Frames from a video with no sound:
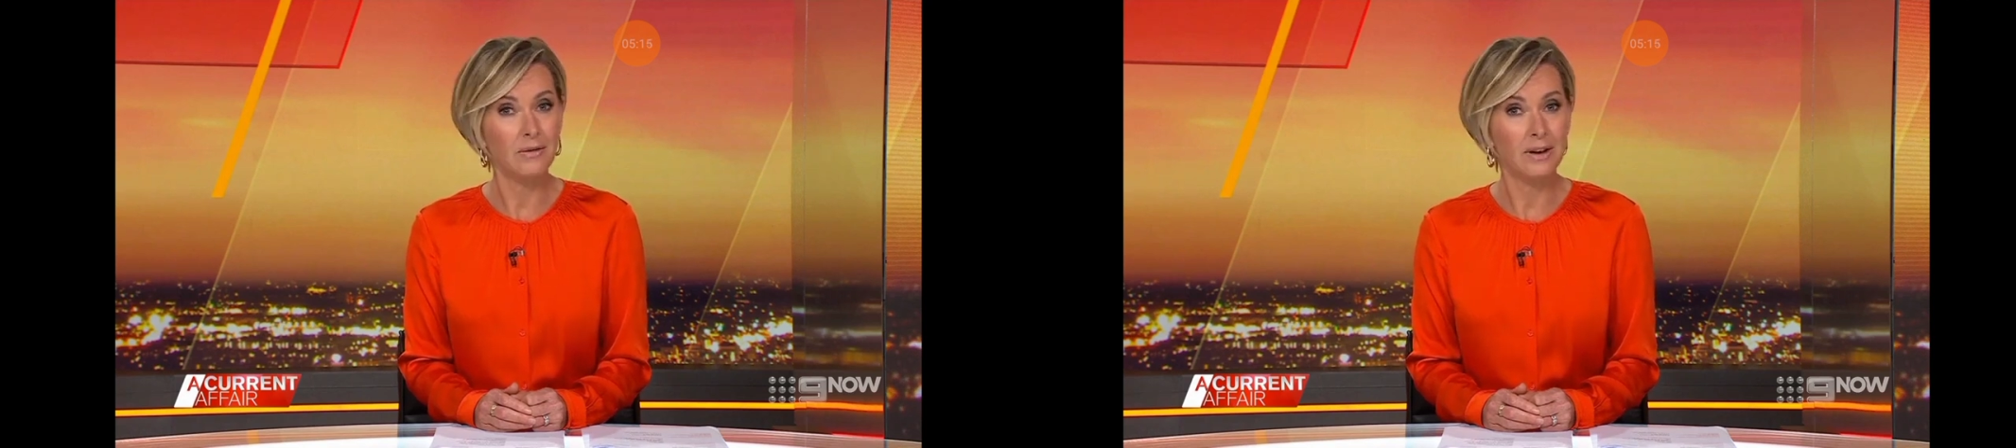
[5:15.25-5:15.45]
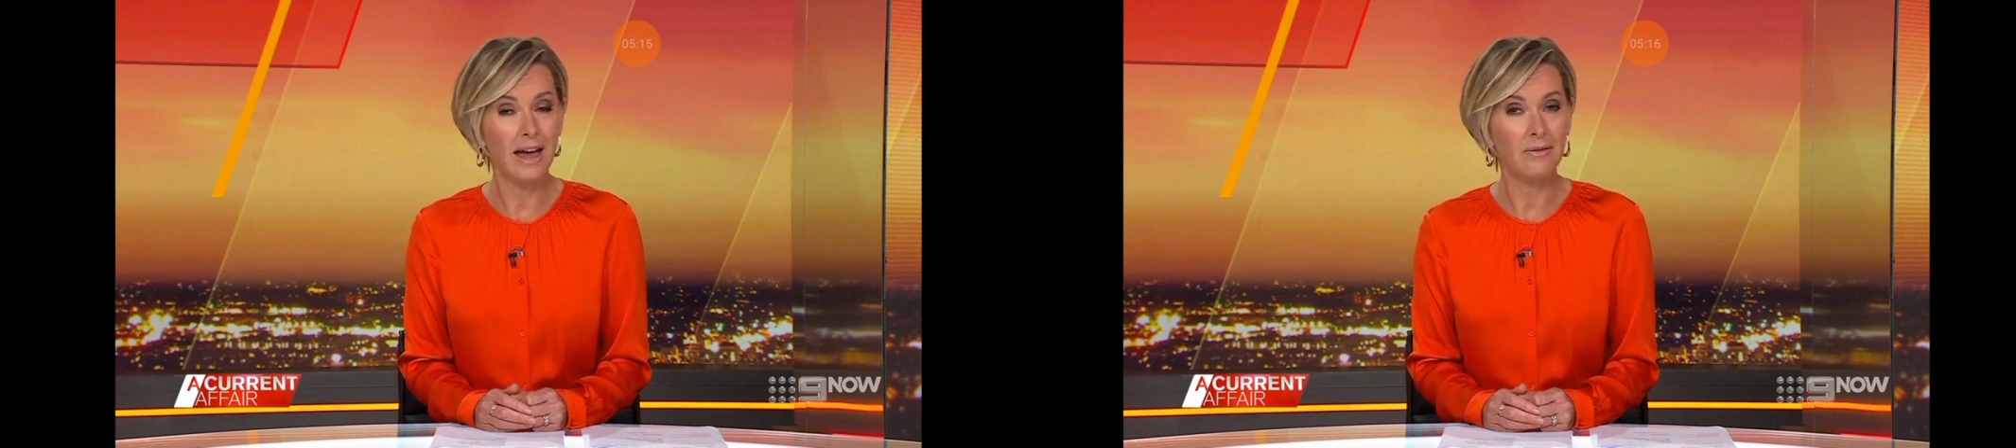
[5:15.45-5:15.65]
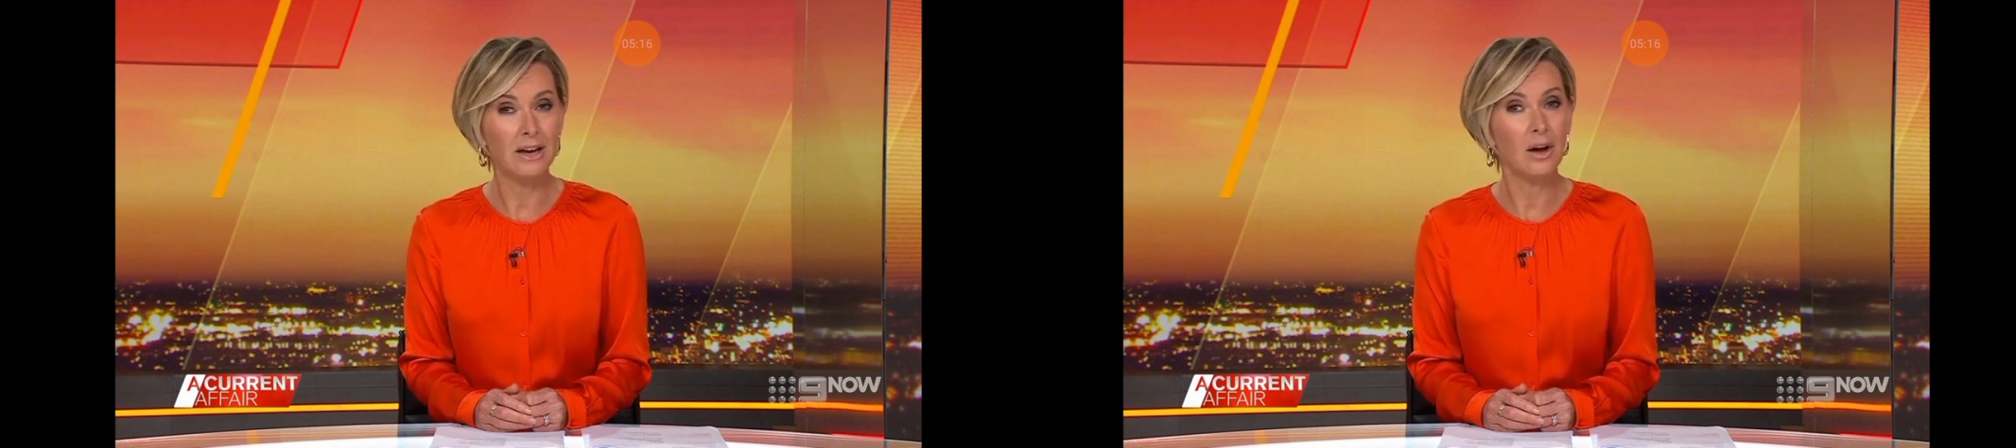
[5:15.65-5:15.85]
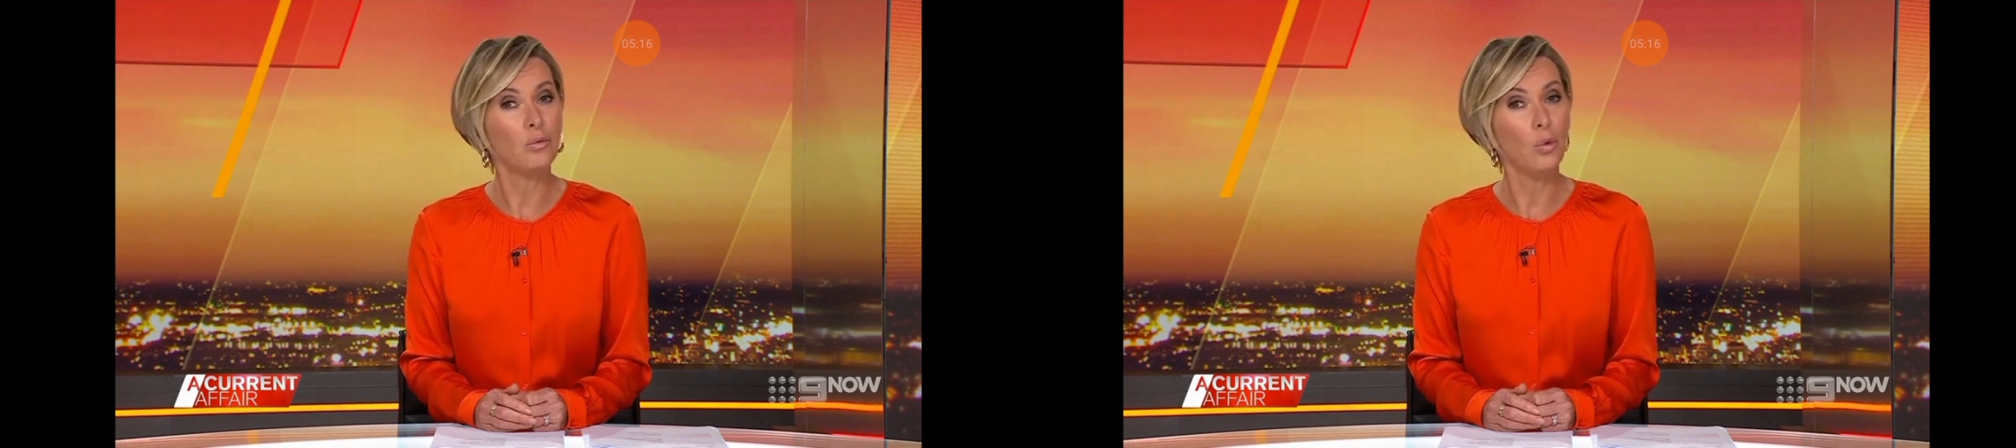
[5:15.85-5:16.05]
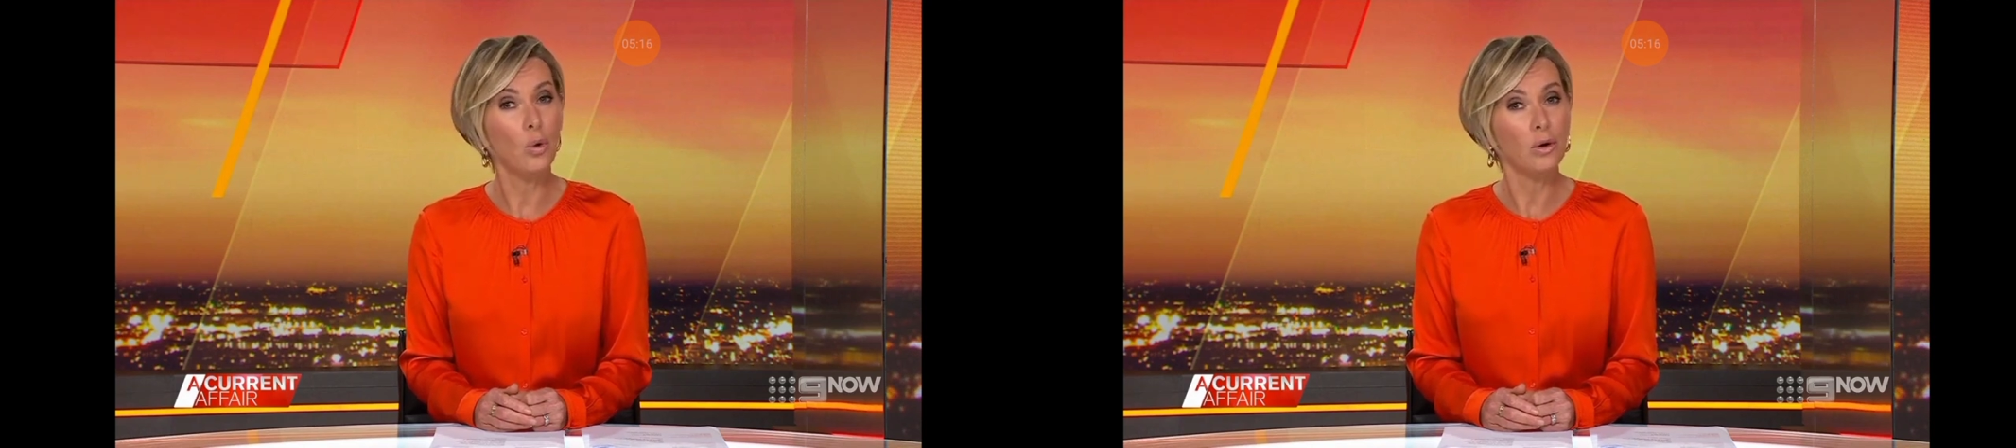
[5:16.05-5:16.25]
a royal
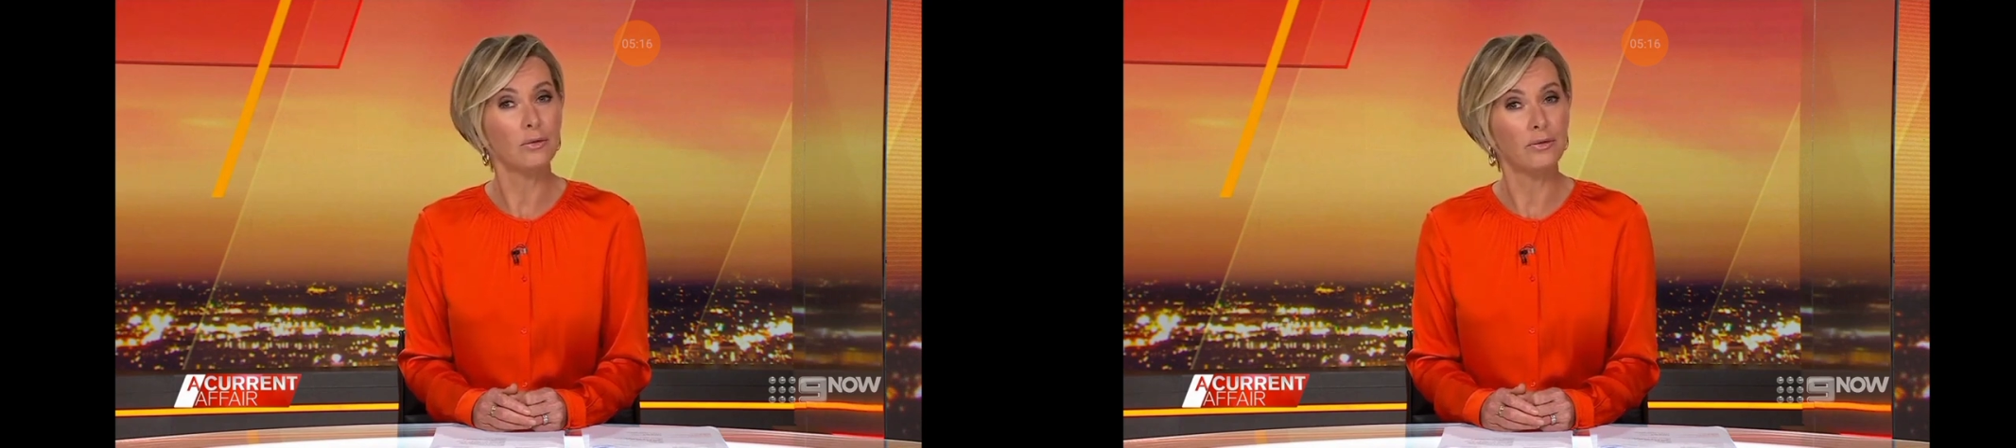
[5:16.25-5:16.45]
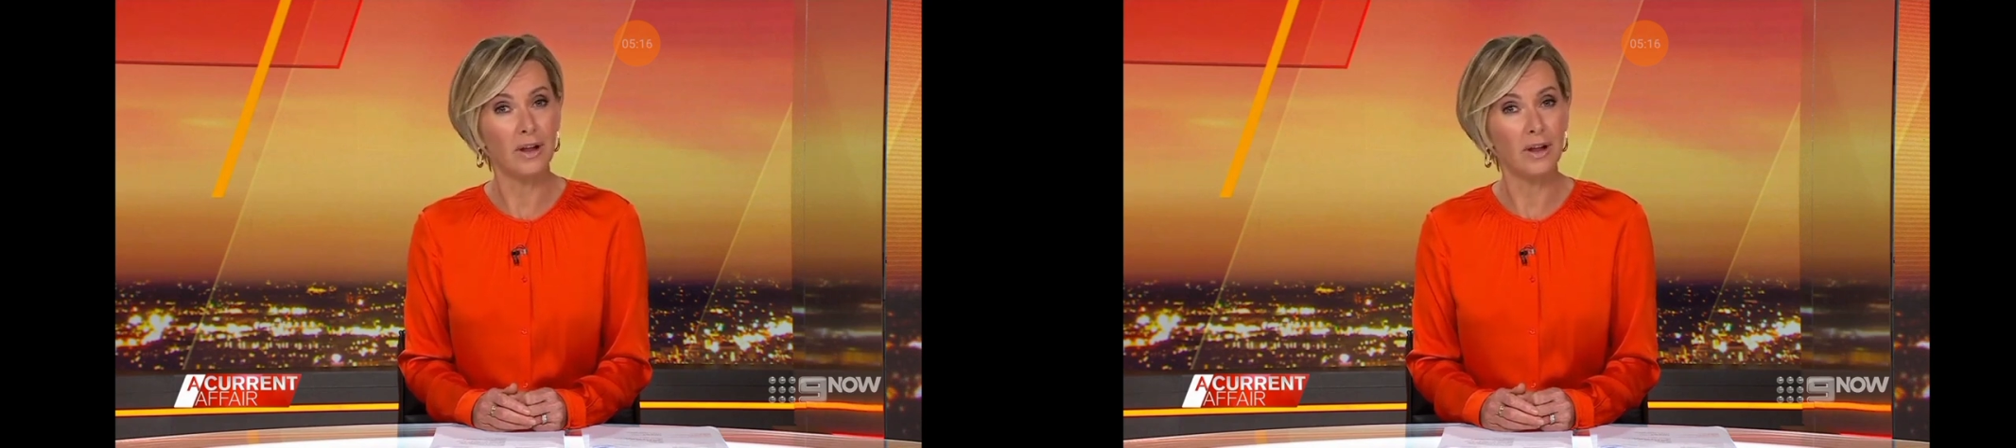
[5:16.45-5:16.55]
flavour